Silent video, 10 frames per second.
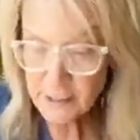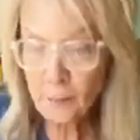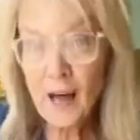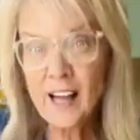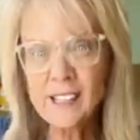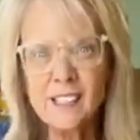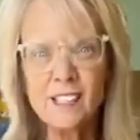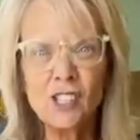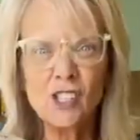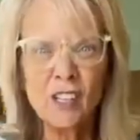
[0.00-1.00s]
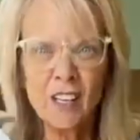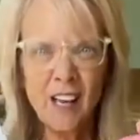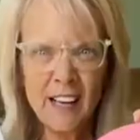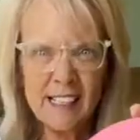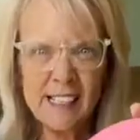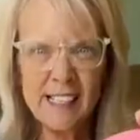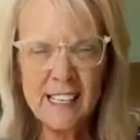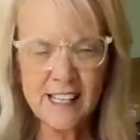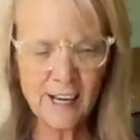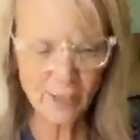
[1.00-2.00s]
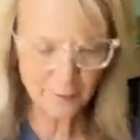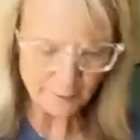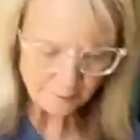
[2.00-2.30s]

spots, as you can kind of see there.